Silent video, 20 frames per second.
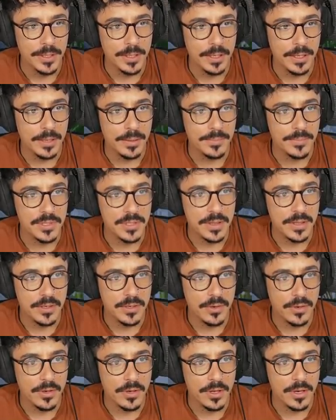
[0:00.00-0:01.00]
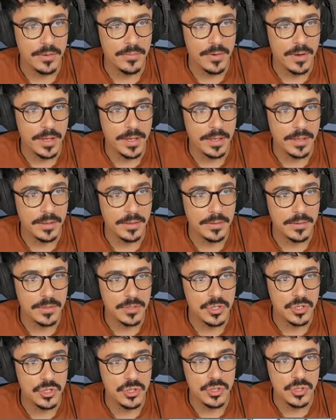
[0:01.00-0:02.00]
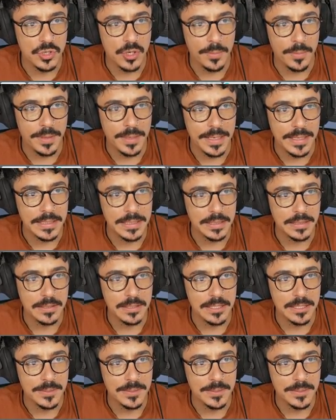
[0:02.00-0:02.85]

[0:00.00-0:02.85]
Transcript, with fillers: Um, so they're not kind of like dominating the